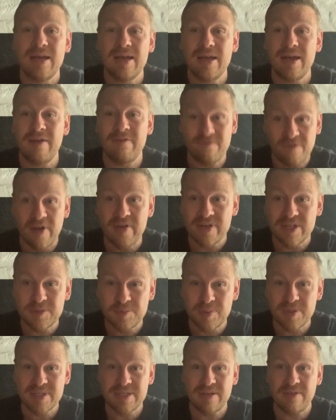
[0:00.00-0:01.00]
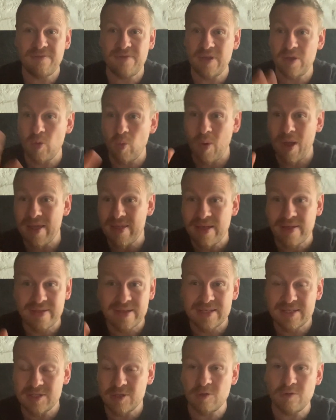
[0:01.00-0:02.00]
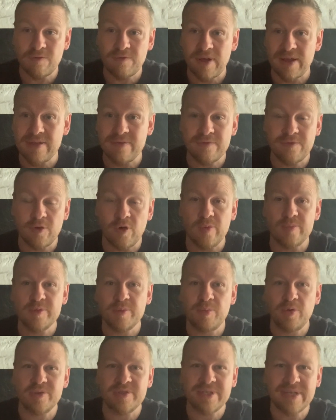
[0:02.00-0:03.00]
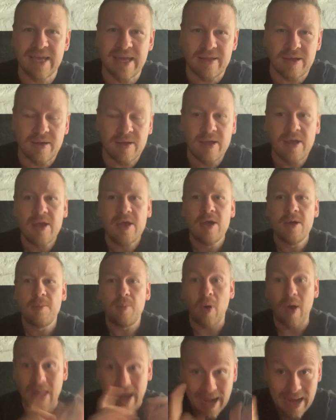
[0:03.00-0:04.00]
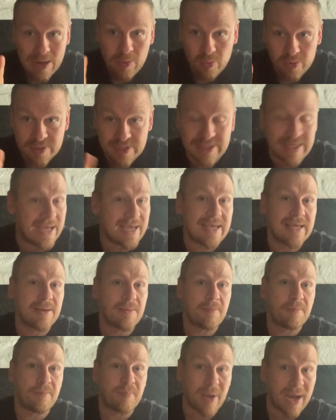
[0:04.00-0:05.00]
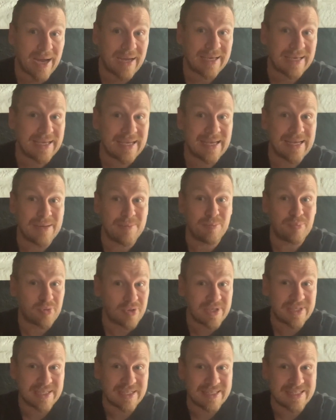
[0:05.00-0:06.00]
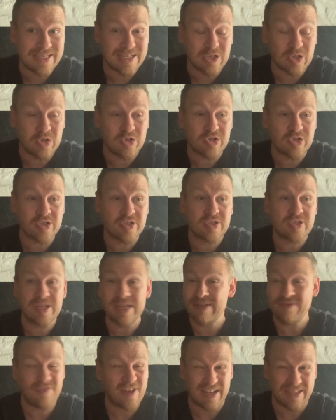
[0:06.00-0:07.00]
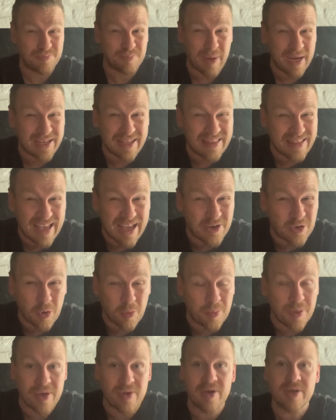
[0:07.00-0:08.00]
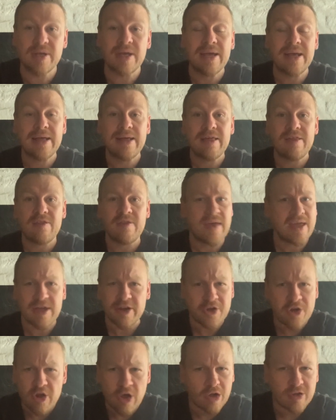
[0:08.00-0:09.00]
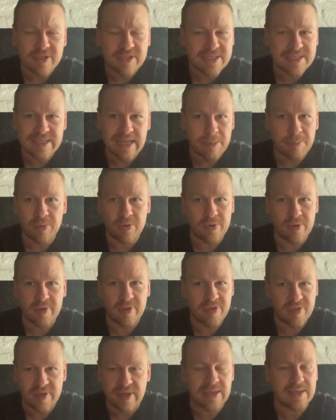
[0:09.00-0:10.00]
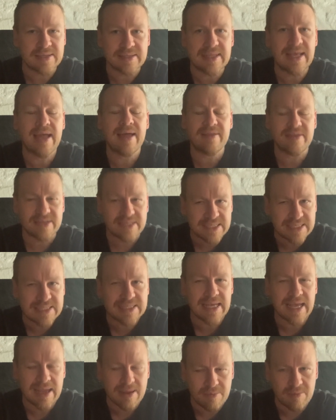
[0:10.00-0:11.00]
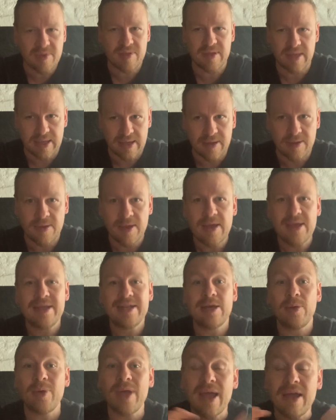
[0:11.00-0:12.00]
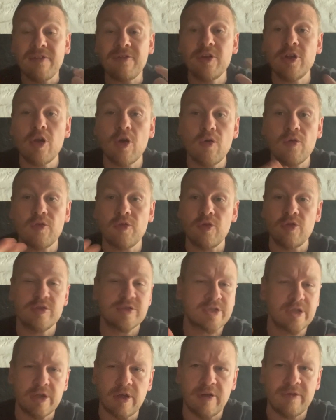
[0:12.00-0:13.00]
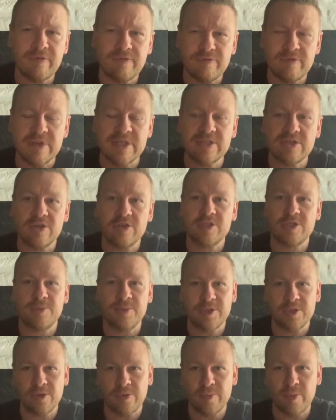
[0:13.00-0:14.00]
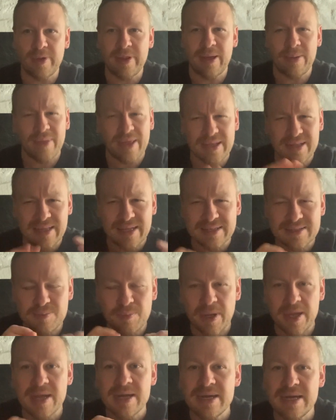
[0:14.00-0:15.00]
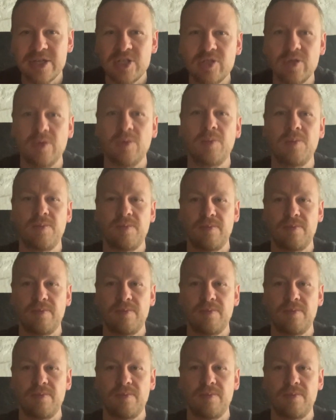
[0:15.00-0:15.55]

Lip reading: a very specific way that these two fighting forms are put together. But I would say back in pre-1600s, in fact, back in the Edo period, they are not separate things. They are the same thing. Now we have to go through, there's a lot of research to be done with that. That's my initial